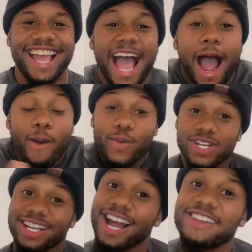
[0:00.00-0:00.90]

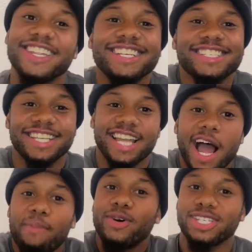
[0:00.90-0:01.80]

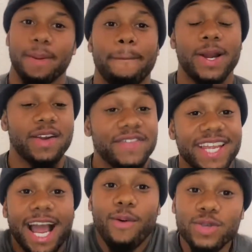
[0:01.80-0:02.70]
I wasn't
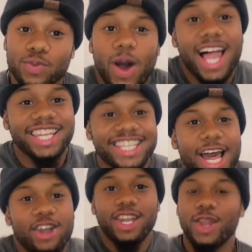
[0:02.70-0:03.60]
perfect. I was wilding
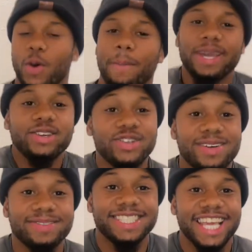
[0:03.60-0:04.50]
out a little bit, you
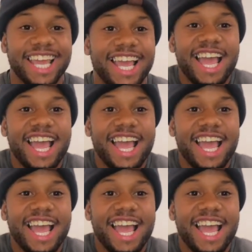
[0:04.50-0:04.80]
know what I'm saying?